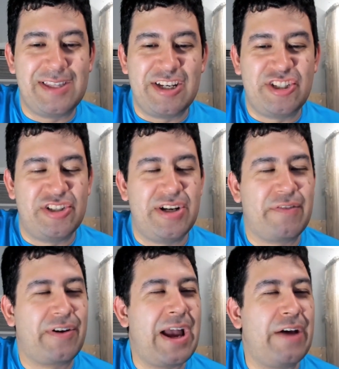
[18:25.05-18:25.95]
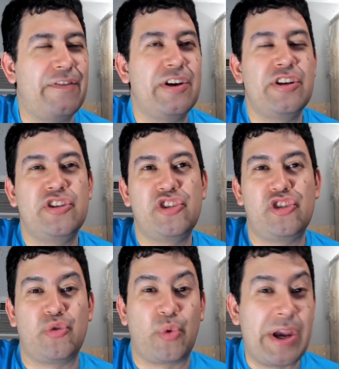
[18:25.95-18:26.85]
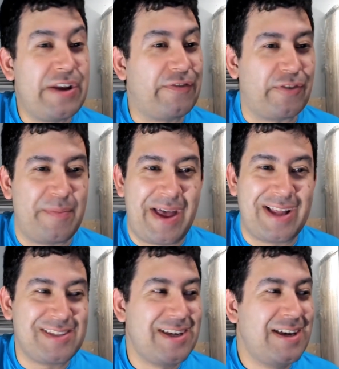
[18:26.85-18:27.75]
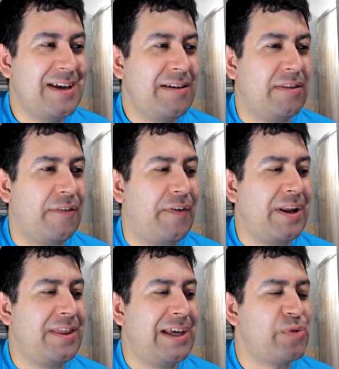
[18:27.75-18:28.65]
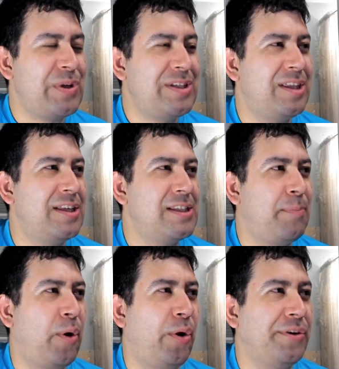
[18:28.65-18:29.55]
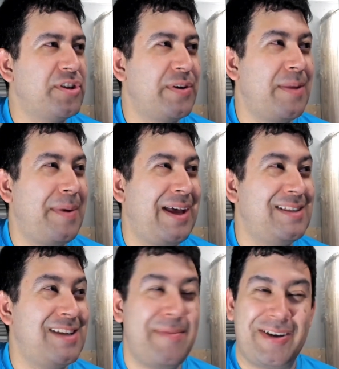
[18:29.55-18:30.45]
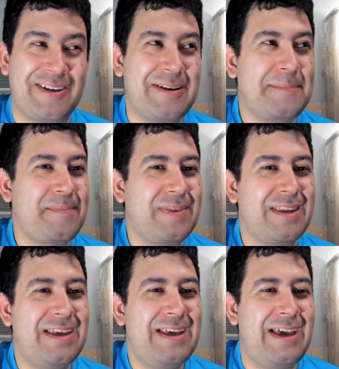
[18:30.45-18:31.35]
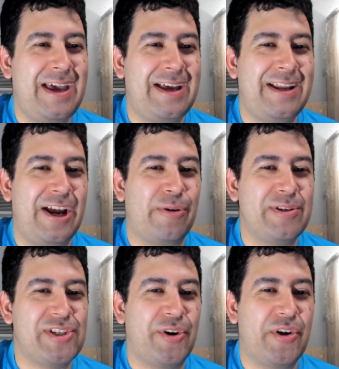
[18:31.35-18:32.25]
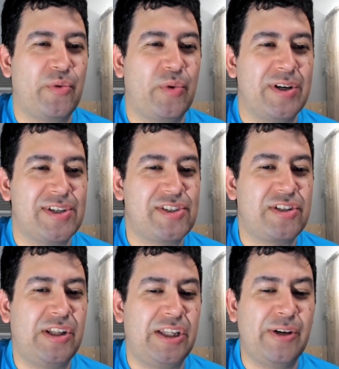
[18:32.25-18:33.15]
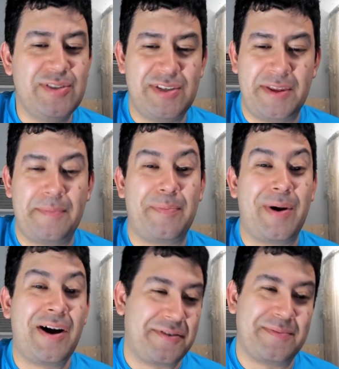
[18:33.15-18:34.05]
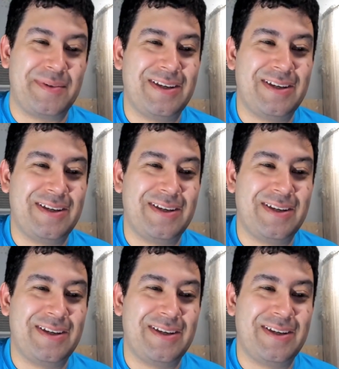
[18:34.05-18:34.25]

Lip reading: They should never have strayed from that. The funny thing is, we did this poll during the pandemic, and Arizona was close to the bottom.